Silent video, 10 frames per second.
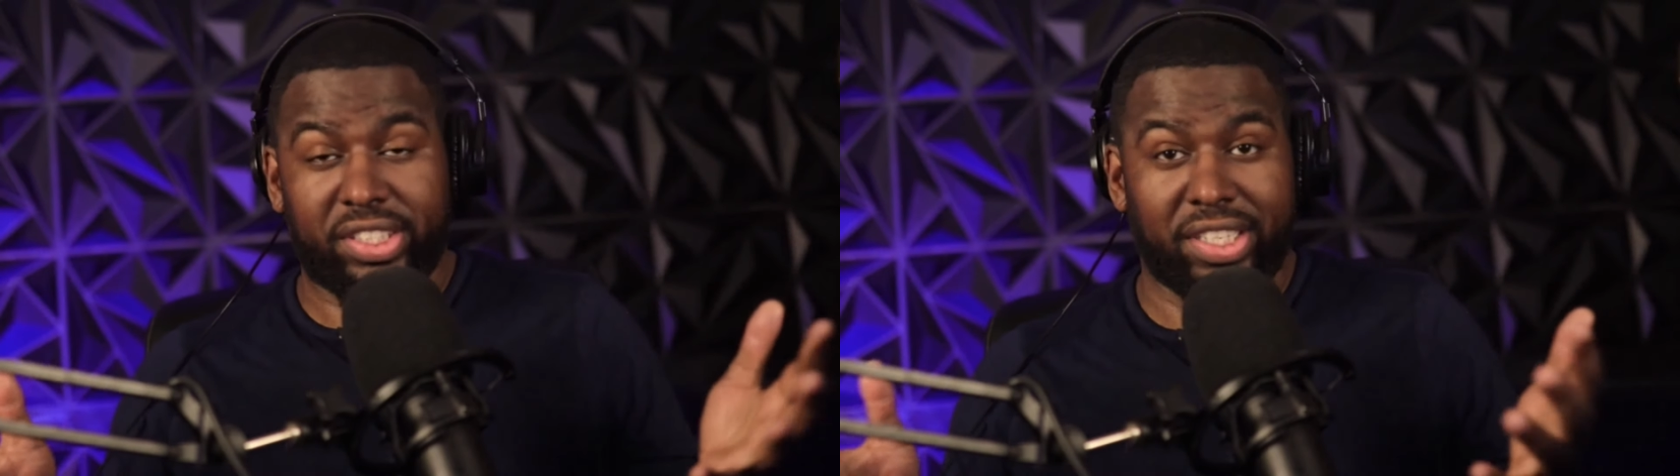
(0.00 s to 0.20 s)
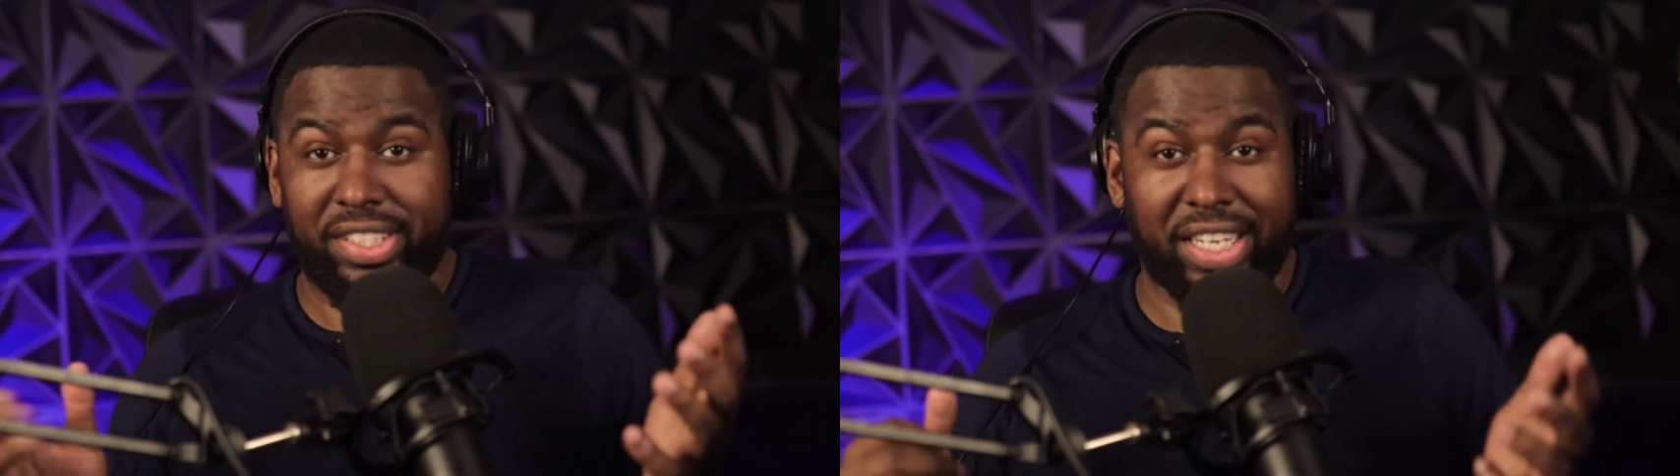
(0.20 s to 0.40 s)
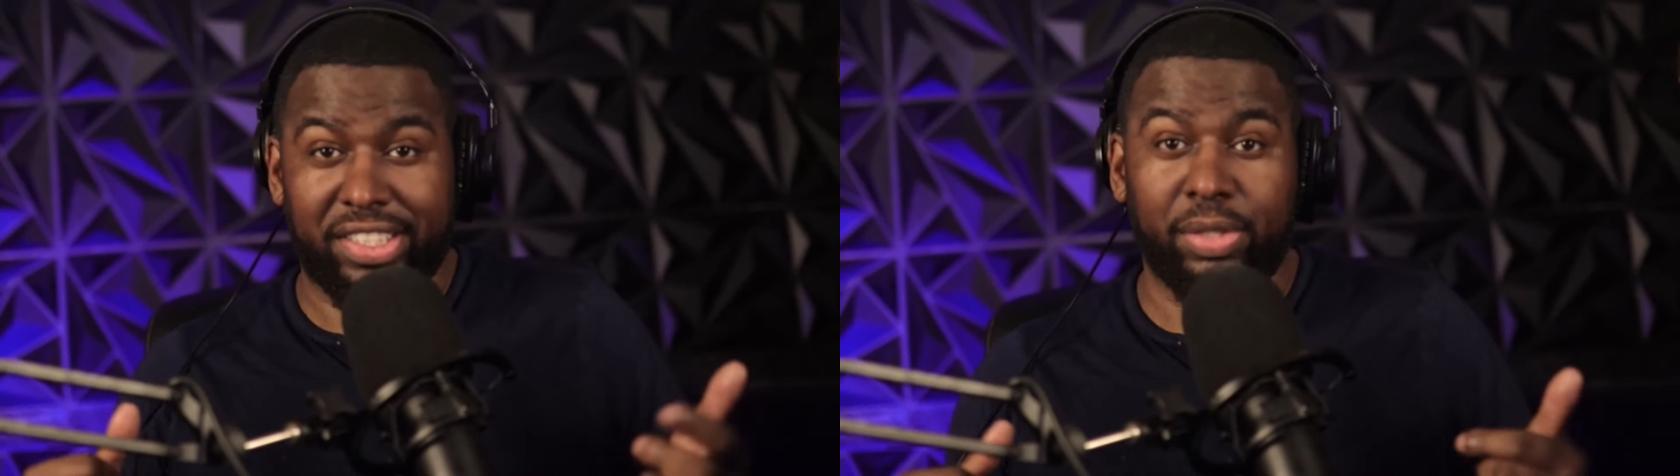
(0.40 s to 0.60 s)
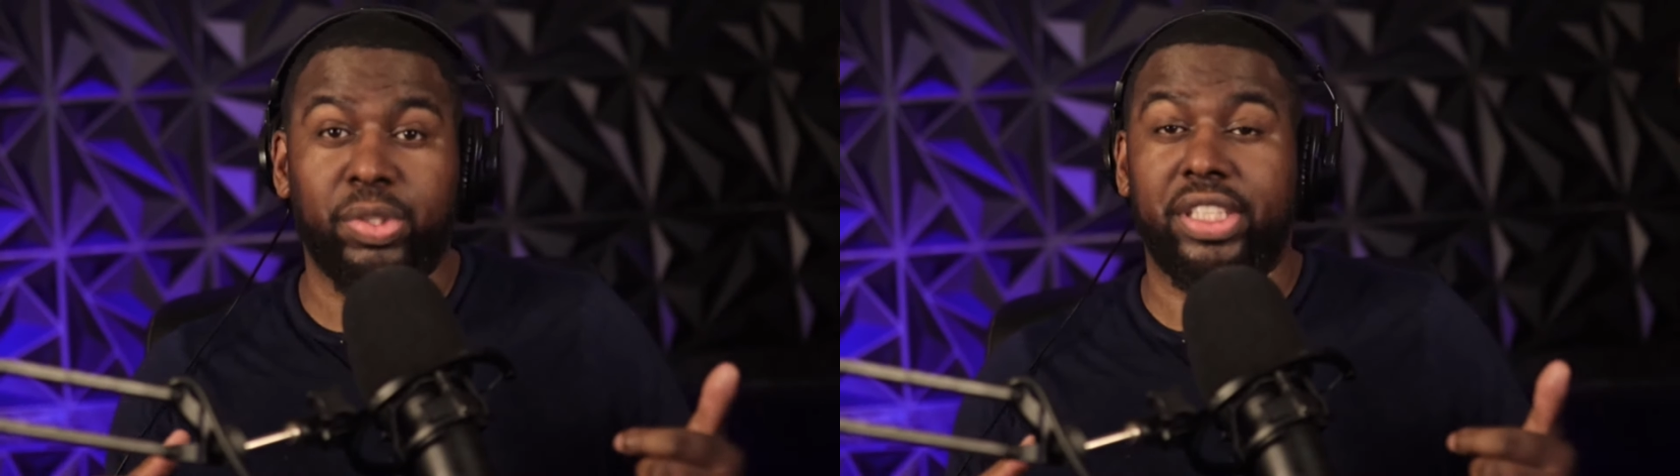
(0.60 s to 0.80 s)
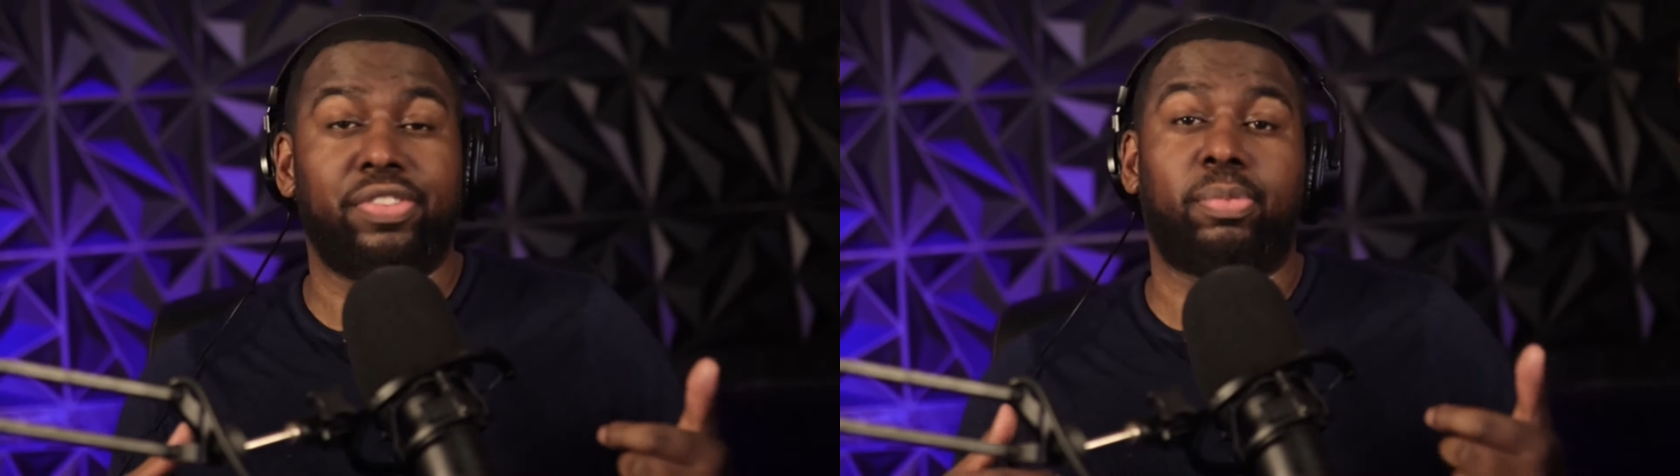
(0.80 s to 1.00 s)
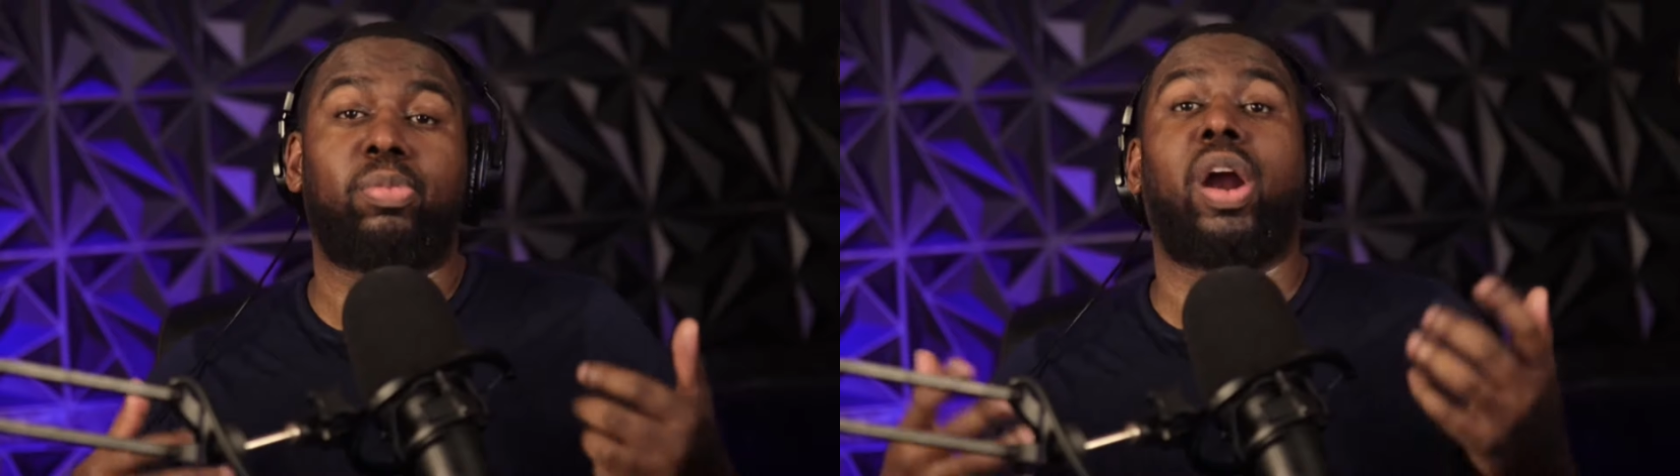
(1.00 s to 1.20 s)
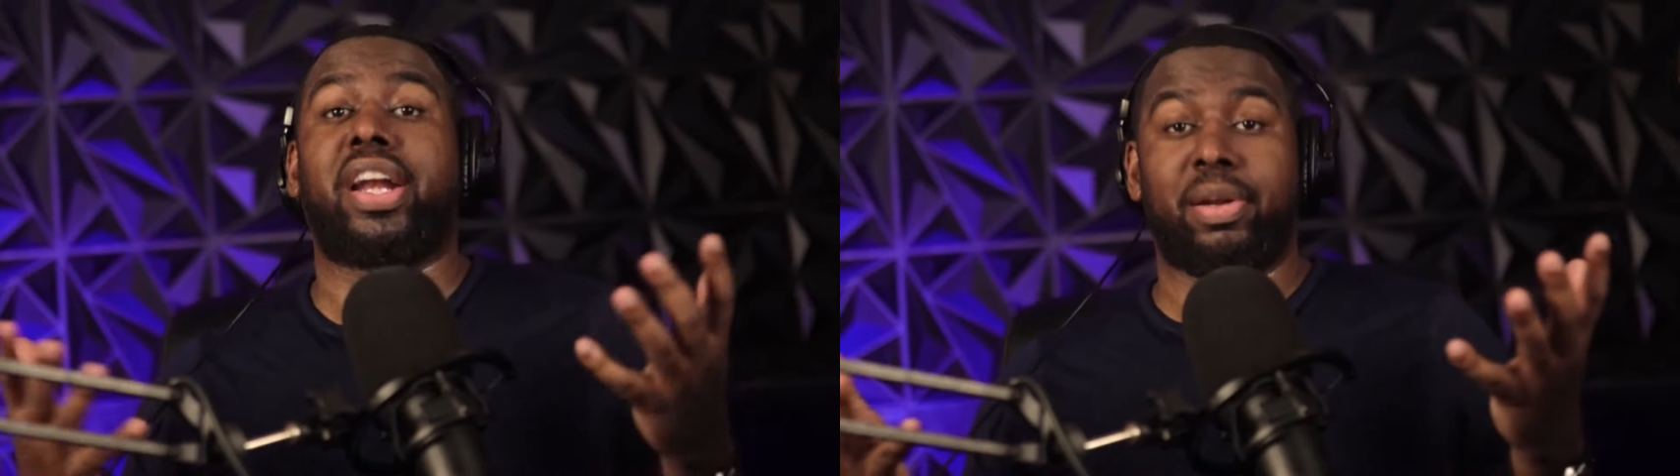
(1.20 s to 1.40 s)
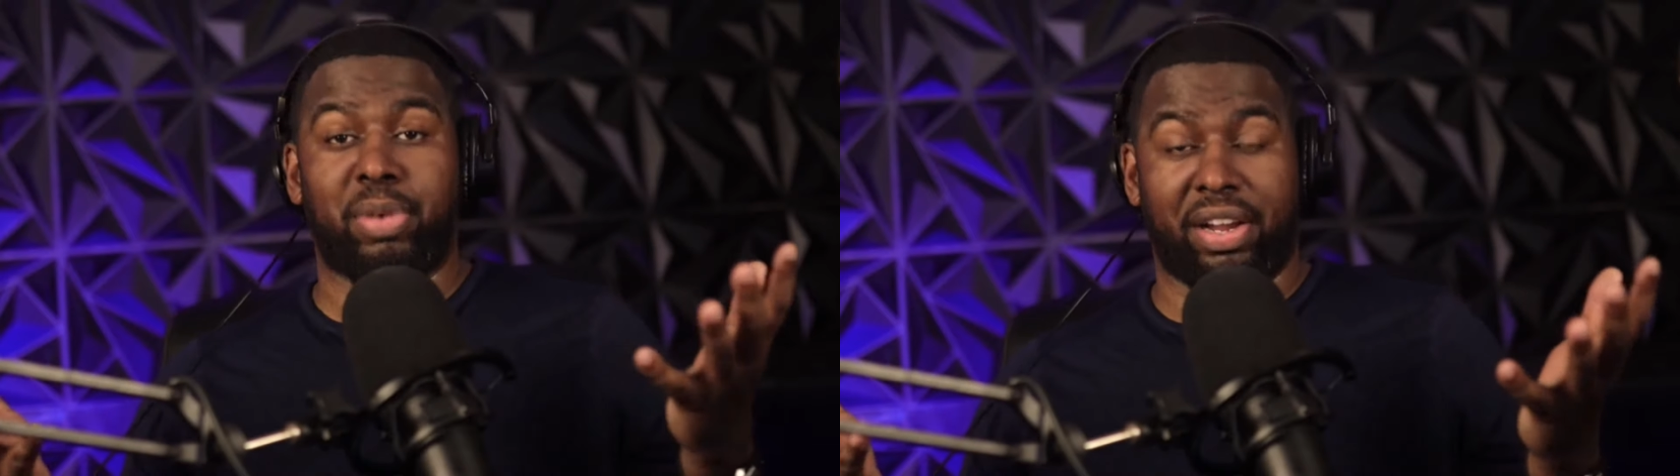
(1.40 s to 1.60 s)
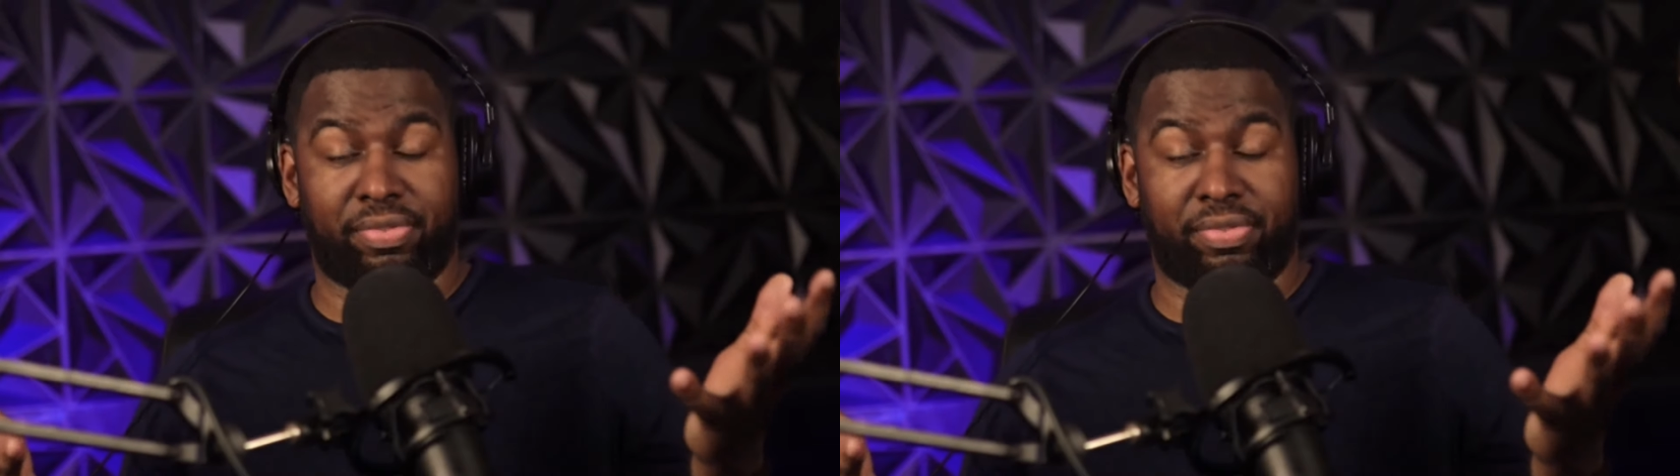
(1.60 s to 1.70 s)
I said she wasn't even pregnant by